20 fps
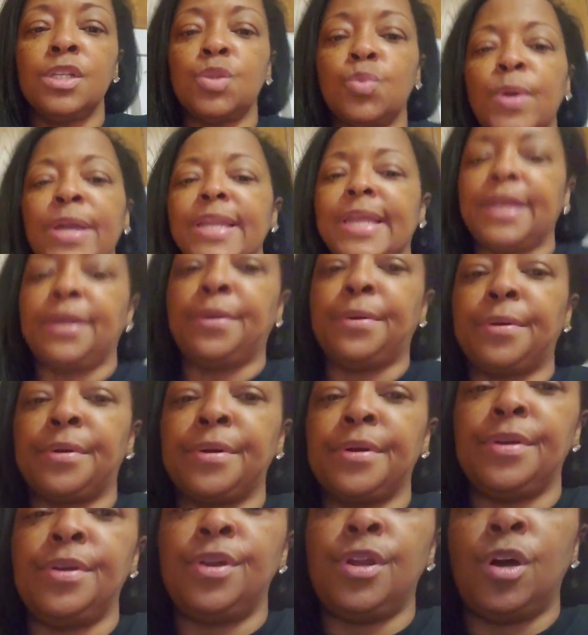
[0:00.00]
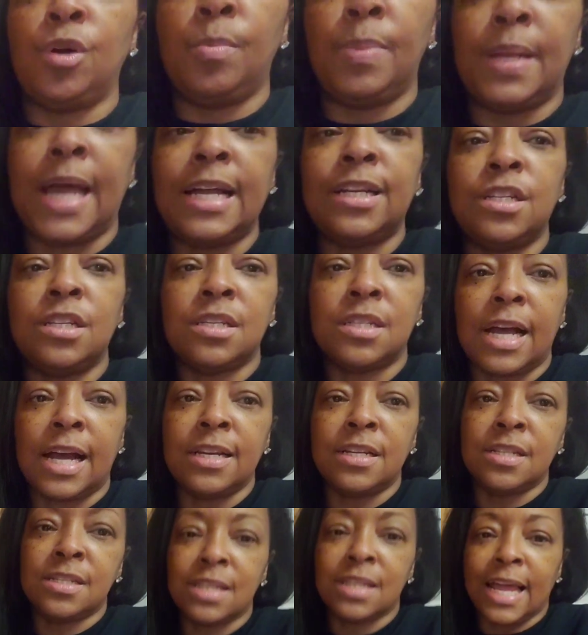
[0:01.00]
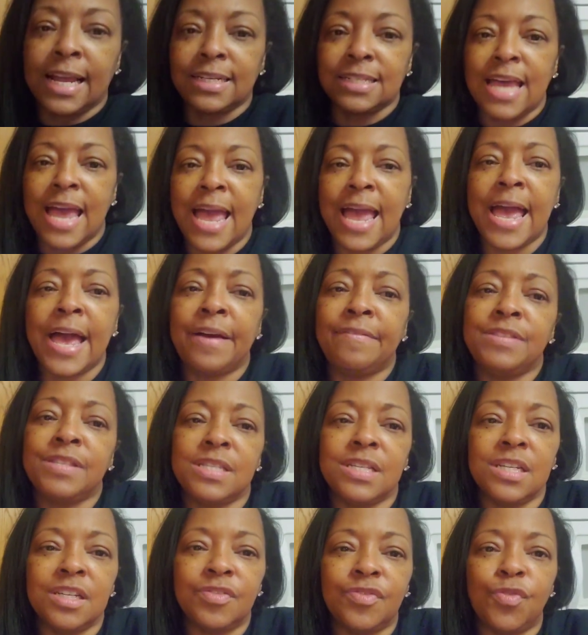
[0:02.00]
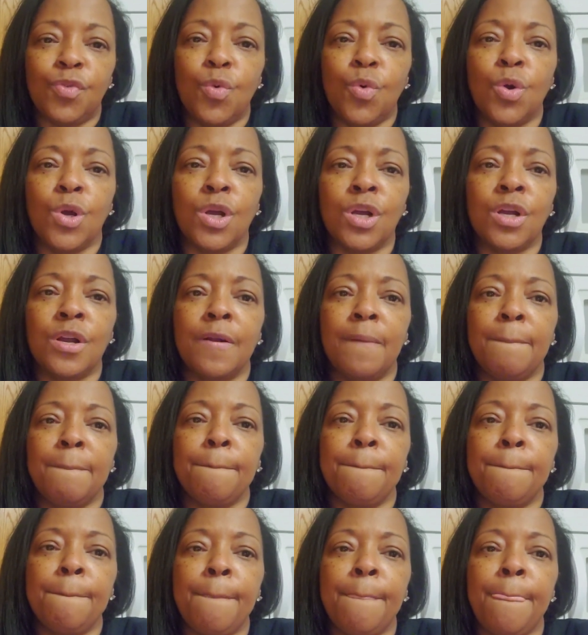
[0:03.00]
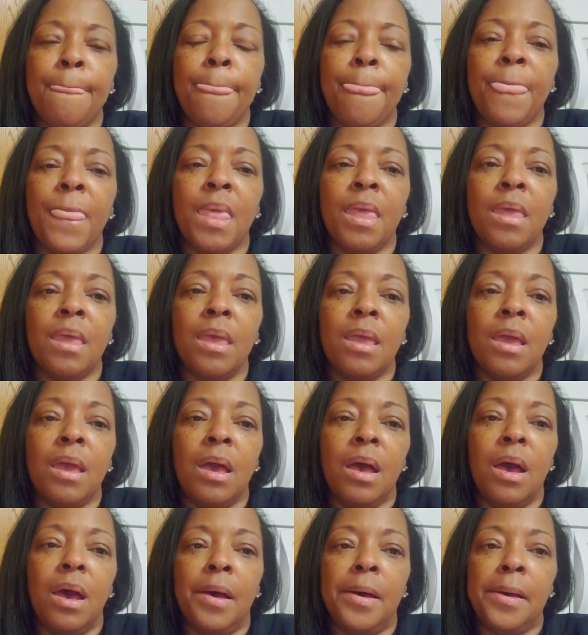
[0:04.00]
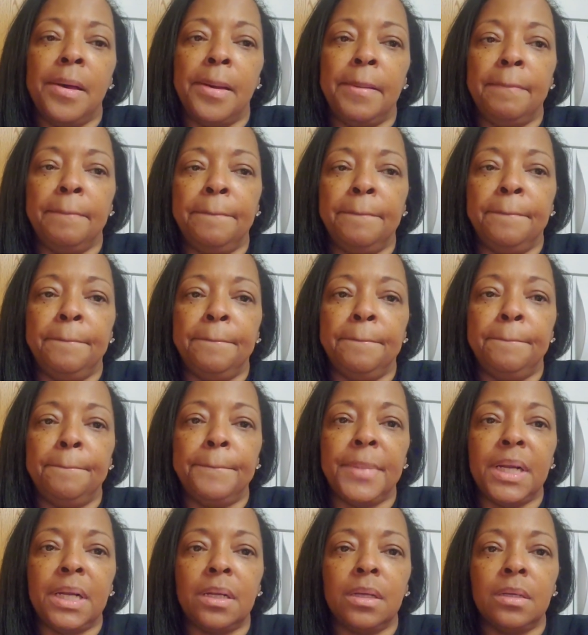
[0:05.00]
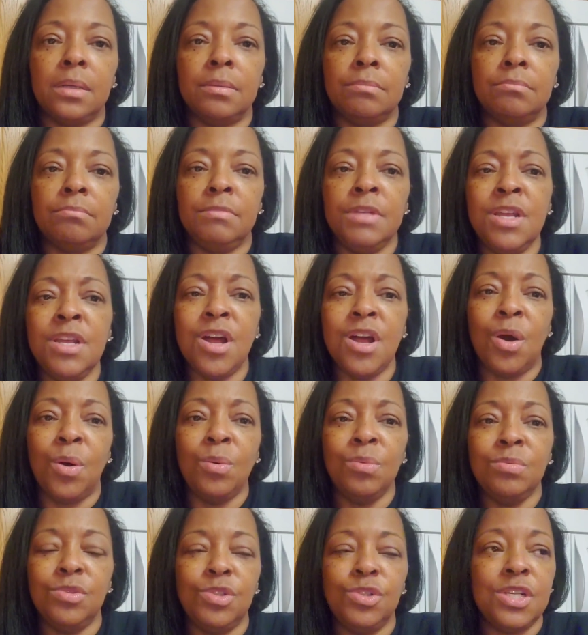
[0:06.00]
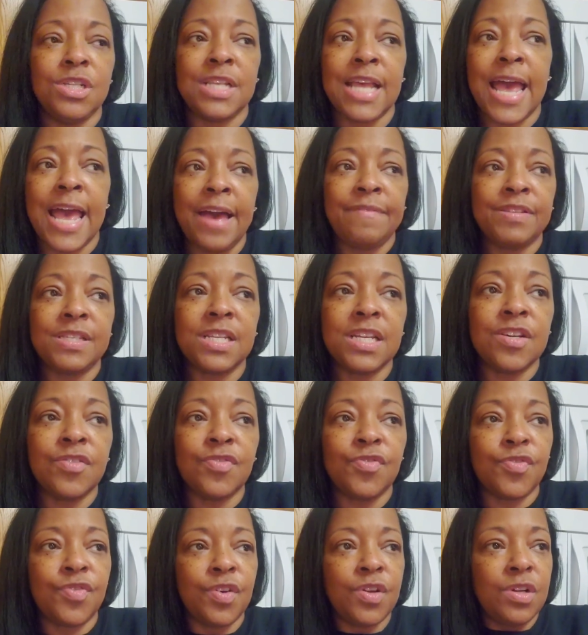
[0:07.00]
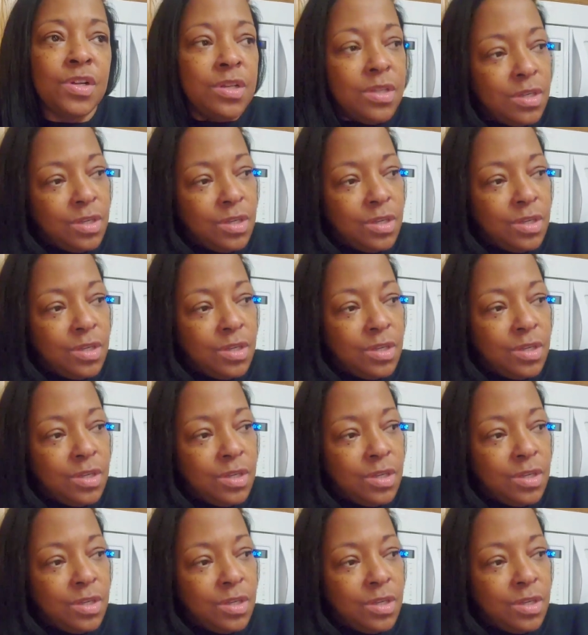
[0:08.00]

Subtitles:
sweet eater, you know, but I just like to have stuff for, you know, just have stuff